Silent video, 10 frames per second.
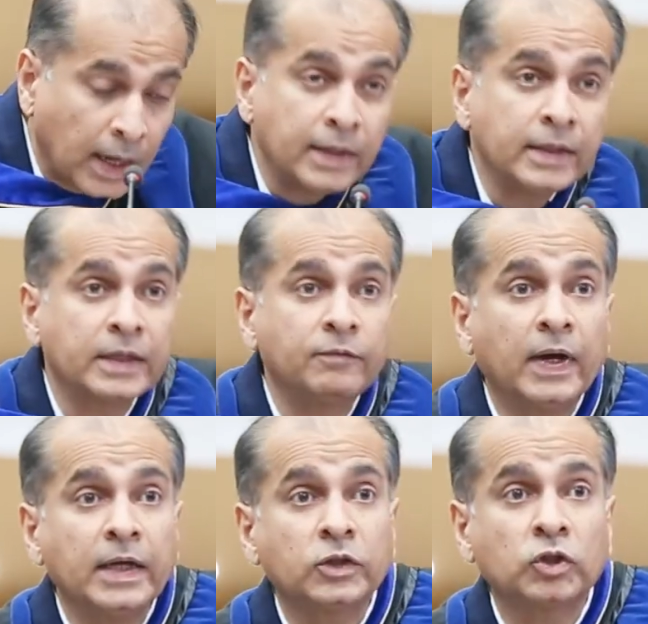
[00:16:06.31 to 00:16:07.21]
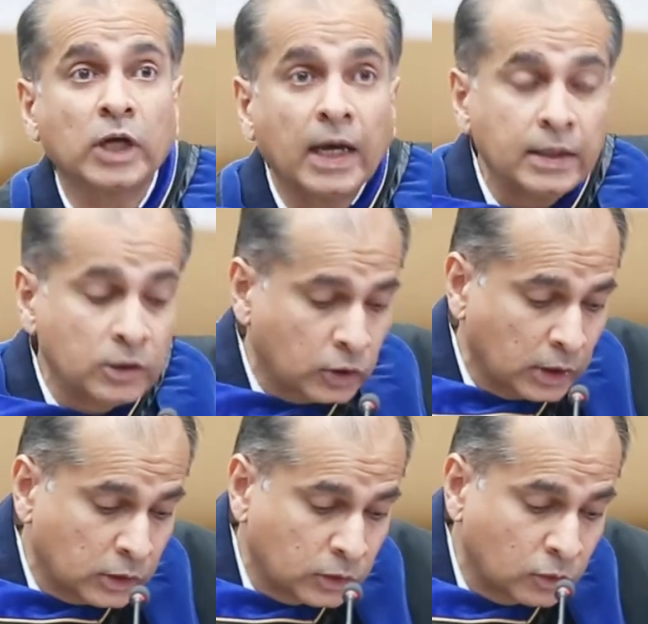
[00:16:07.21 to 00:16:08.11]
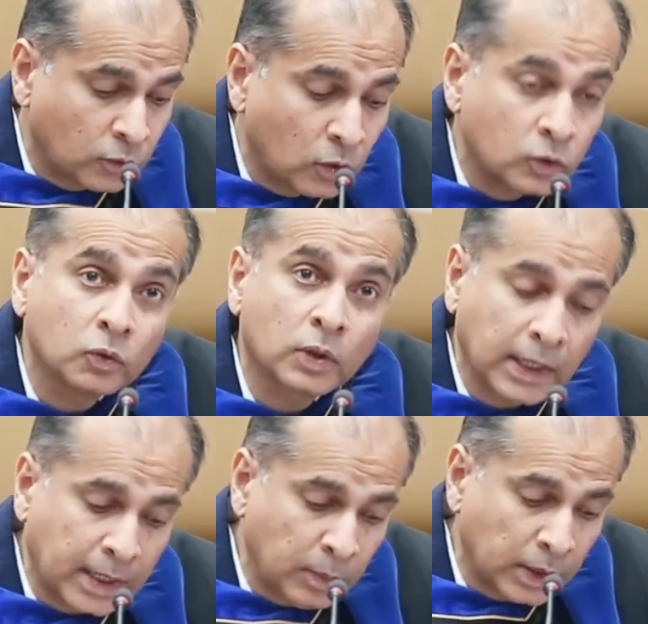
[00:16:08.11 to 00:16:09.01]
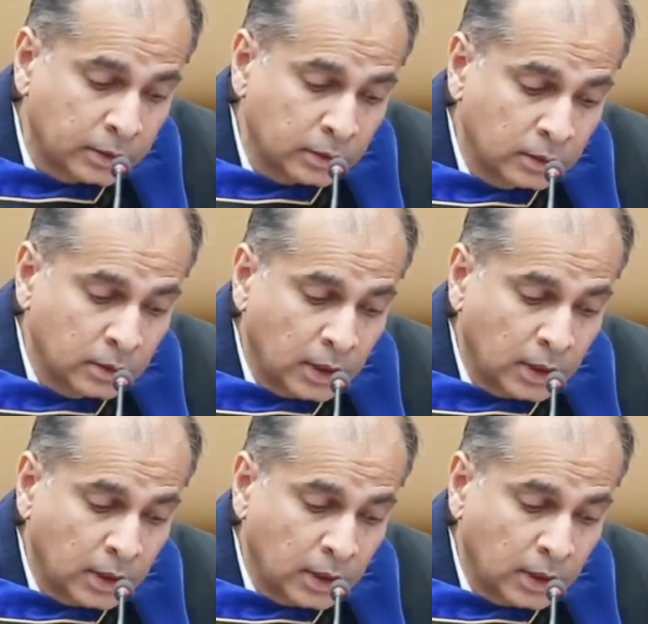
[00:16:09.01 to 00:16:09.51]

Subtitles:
and it invites challenges to those who claim it,